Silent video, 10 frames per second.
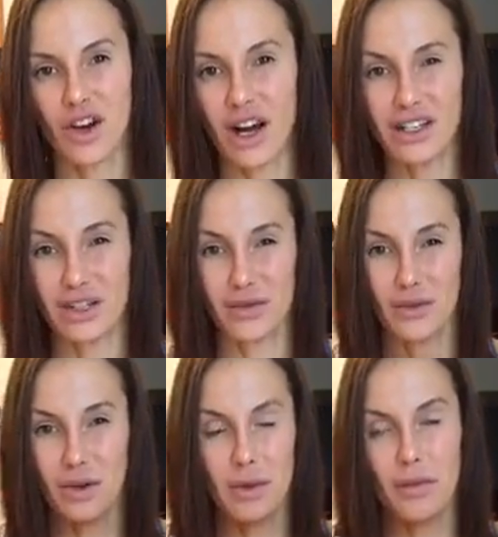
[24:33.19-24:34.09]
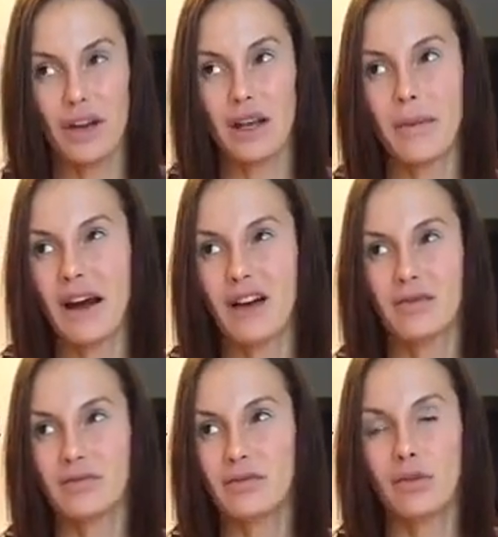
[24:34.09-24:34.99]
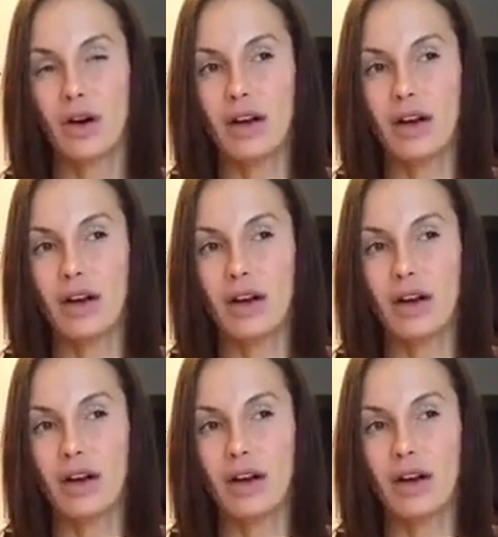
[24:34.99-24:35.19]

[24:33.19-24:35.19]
I just normally break about, what,